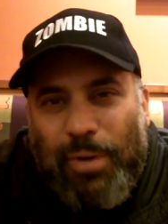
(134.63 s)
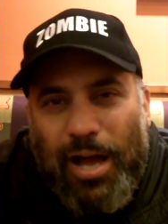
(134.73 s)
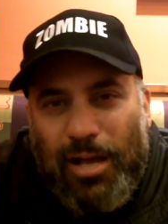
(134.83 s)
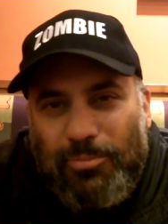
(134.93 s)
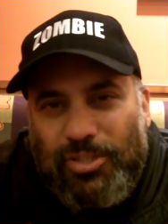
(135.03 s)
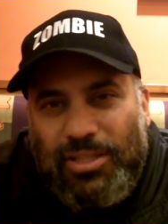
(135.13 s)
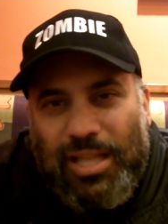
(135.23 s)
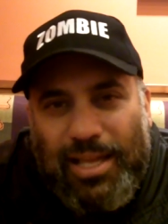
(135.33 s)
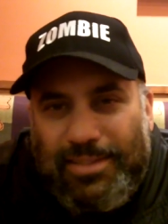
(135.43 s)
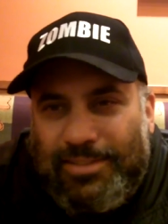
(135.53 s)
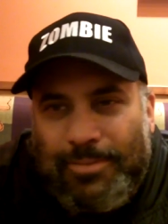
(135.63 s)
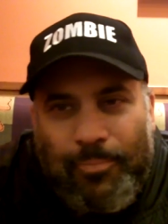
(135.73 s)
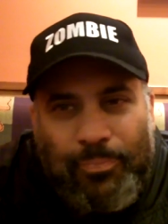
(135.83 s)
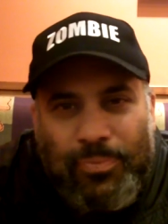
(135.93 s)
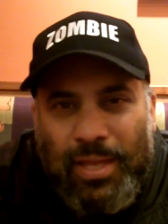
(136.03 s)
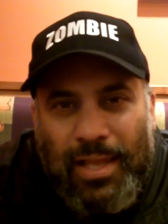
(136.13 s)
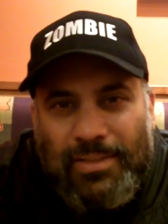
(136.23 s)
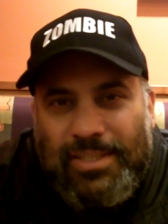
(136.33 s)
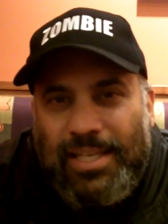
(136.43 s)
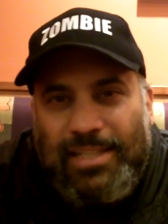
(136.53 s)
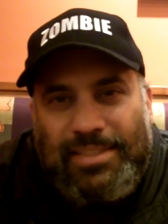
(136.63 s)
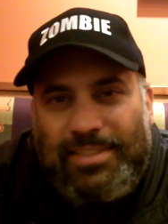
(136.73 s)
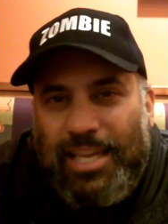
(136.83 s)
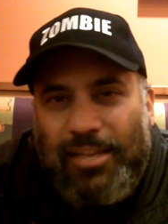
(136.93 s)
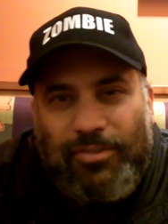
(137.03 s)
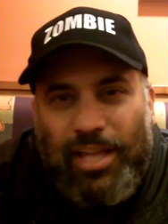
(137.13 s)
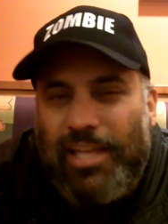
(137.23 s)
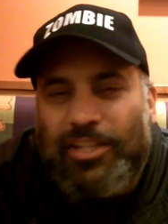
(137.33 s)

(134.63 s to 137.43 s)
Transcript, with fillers: bombs, and lights it's gonna save